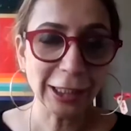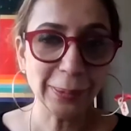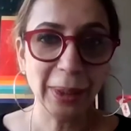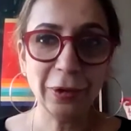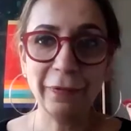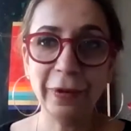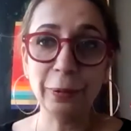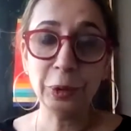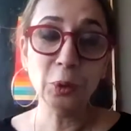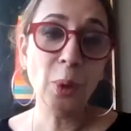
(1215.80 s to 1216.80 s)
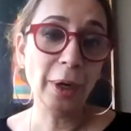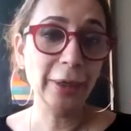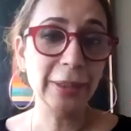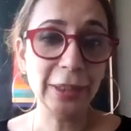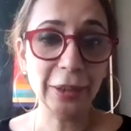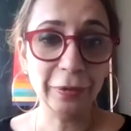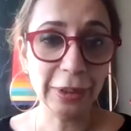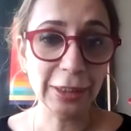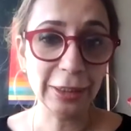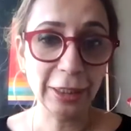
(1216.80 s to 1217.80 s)
that aspect of it you are in a
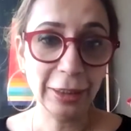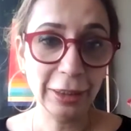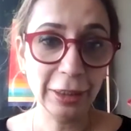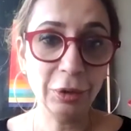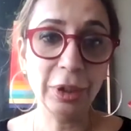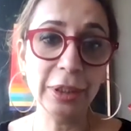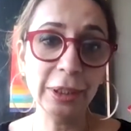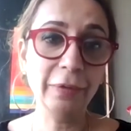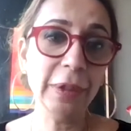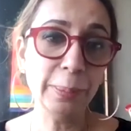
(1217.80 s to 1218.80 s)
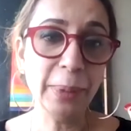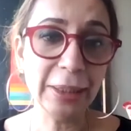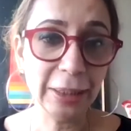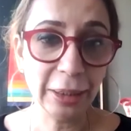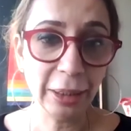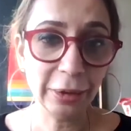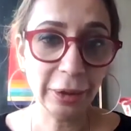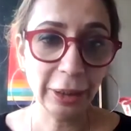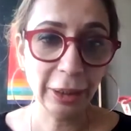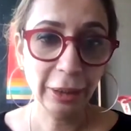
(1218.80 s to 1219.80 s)
service you're a service based
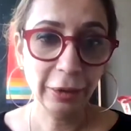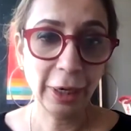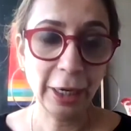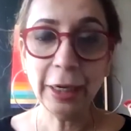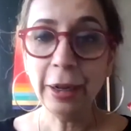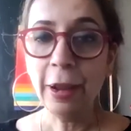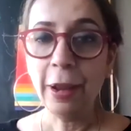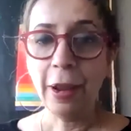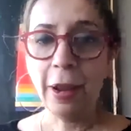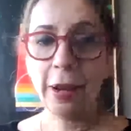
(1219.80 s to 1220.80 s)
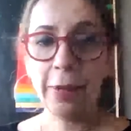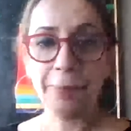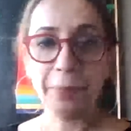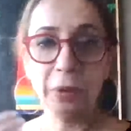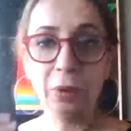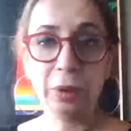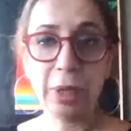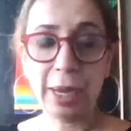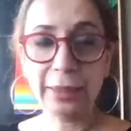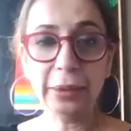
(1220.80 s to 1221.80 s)
industry right um, you,
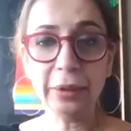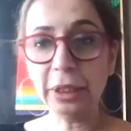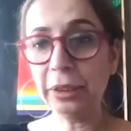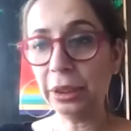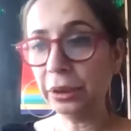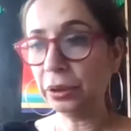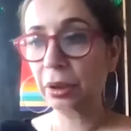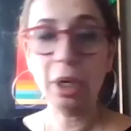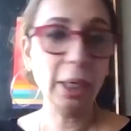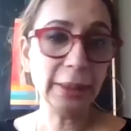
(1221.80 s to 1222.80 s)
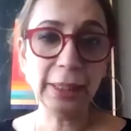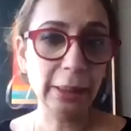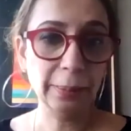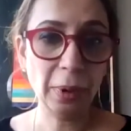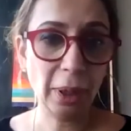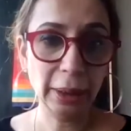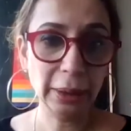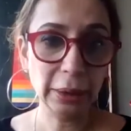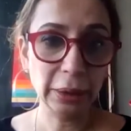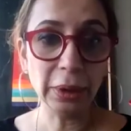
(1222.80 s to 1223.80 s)
as a realtor you're not selling
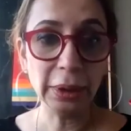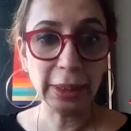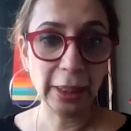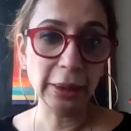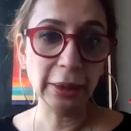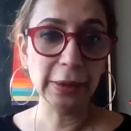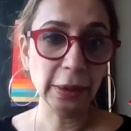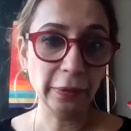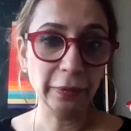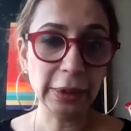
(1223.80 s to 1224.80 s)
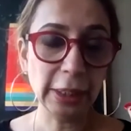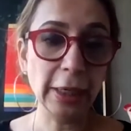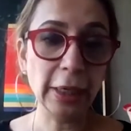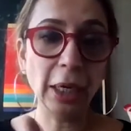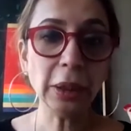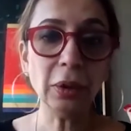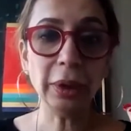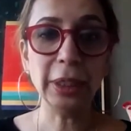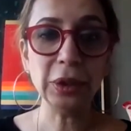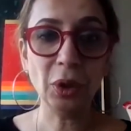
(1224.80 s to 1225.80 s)
product you're selling a service and
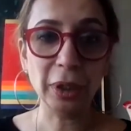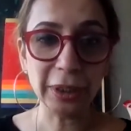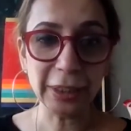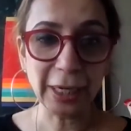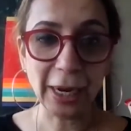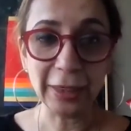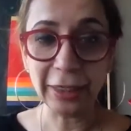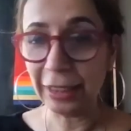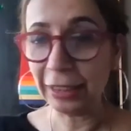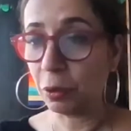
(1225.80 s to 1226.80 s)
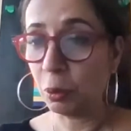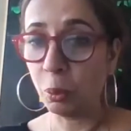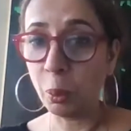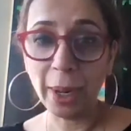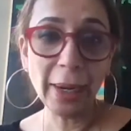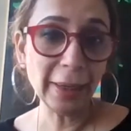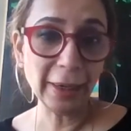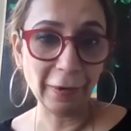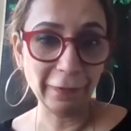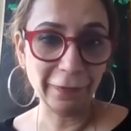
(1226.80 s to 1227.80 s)
until unless you understand it well
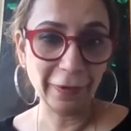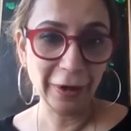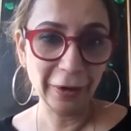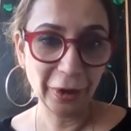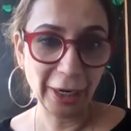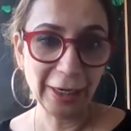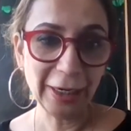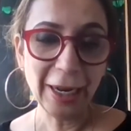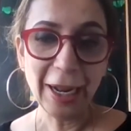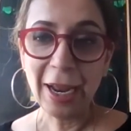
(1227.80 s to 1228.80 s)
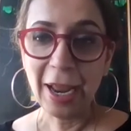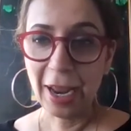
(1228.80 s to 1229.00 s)
enough right